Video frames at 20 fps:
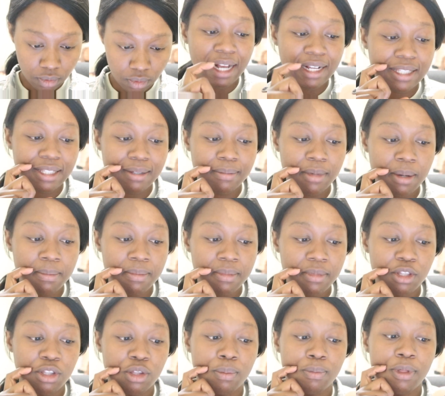
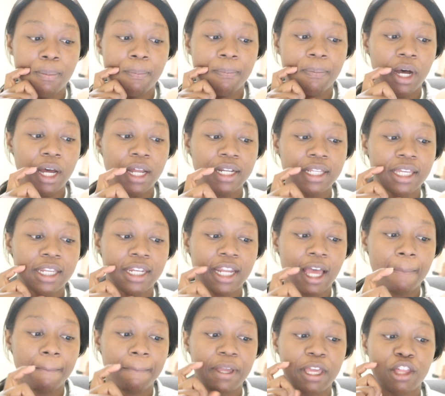Maximum, the bun
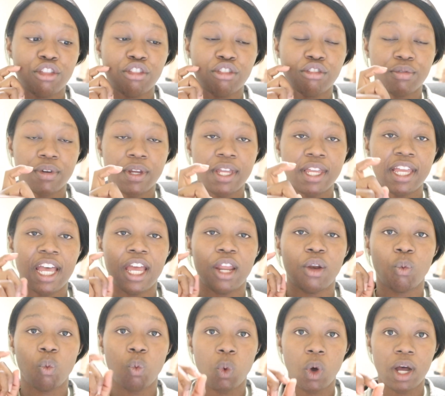cannot be 3
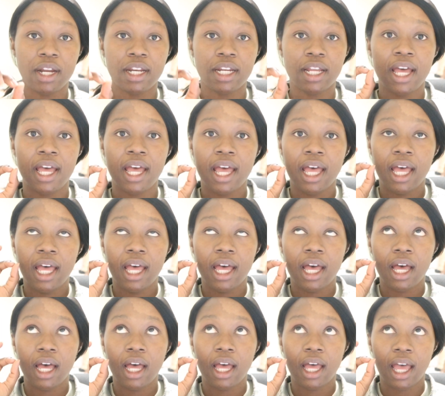
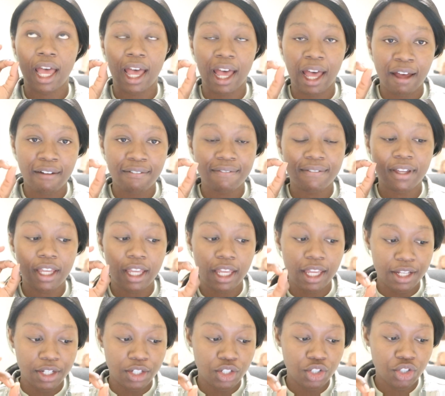1/2
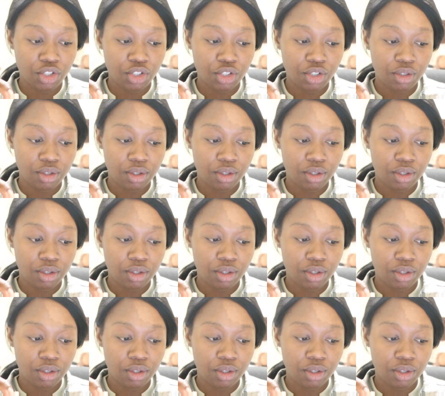inches